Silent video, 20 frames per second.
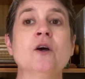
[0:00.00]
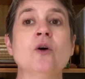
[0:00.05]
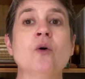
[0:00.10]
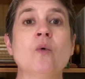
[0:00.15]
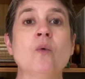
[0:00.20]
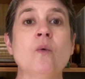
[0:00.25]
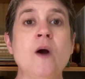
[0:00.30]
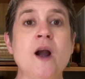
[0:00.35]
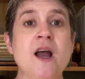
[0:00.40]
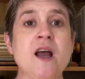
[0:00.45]

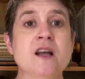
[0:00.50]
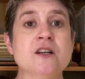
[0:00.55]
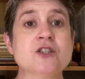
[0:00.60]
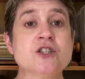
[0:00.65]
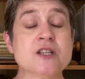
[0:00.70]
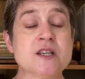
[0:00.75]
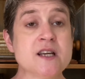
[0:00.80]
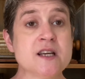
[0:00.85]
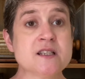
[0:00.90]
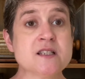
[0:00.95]
When
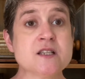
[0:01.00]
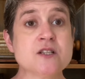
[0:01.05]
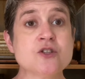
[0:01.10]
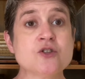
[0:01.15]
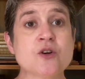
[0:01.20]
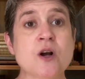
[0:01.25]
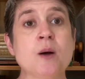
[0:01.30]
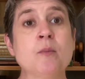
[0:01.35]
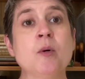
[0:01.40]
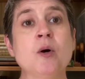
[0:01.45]
she gets in
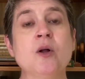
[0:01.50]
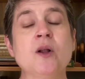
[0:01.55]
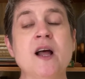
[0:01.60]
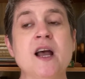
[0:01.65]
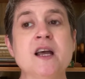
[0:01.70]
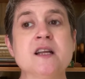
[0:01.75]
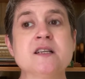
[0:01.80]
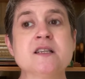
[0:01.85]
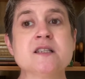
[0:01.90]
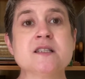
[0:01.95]
trouble
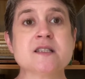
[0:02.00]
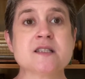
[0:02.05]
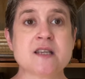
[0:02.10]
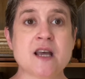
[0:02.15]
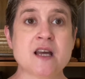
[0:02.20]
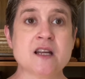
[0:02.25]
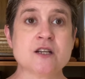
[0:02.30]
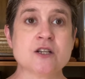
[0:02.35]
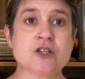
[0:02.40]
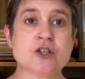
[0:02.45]
and is
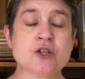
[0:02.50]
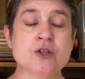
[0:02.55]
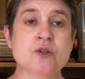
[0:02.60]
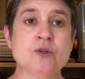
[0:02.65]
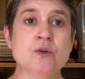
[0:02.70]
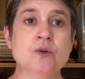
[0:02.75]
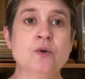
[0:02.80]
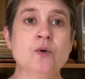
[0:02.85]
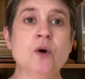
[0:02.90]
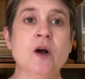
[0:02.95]
sent
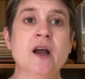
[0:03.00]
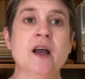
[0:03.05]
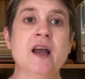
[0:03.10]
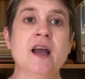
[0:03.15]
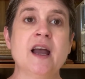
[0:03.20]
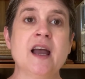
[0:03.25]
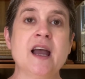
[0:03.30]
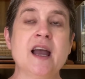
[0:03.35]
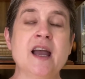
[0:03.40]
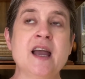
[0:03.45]
to
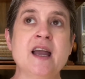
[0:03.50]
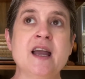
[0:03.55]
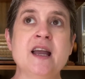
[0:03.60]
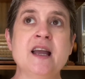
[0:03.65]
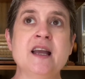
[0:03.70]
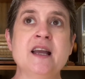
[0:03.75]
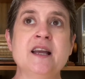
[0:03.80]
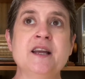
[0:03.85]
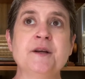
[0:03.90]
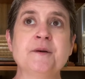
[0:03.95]

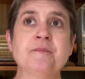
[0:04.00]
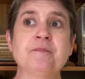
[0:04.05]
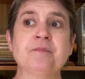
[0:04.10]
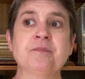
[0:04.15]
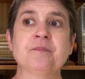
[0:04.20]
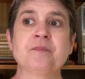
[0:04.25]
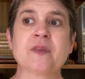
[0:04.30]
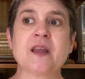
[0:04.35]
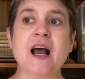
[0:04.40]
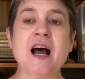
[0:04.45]
a
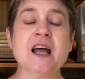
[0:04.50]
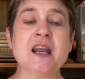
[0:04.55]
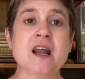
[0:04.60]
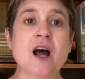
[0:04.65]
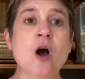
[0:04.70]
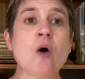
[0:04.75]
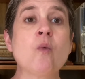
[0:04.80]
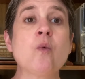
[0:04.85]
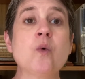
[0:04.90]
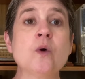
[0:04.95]
an,
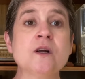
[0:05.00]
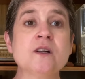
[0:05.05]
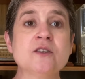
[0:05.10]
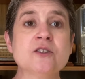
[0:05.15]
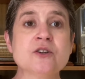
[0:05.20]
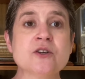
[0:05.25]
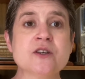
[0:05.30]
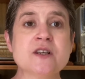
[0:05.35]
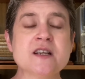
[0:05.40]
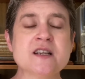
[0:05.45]
a
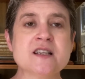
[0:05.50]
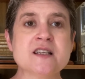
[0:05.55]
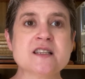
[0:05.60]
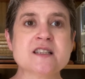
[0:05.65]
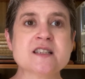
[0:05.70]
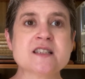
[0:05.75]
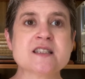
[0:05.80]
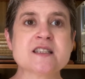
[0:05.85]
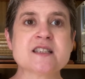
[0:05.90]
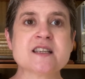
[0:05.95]

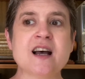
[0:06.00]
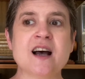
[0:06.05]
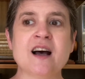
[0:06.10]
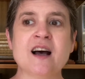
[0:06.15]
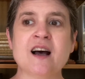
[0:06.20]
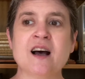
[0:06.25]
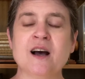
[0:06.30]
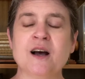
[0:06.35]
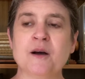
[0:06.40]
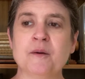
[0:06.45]
wilderness
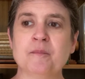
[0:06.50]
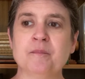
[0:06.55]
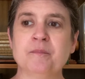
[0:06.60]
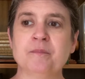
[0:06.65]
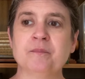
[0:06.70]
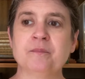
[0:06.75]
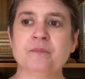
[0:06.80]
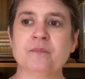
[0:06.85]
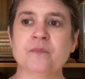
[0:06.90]
um,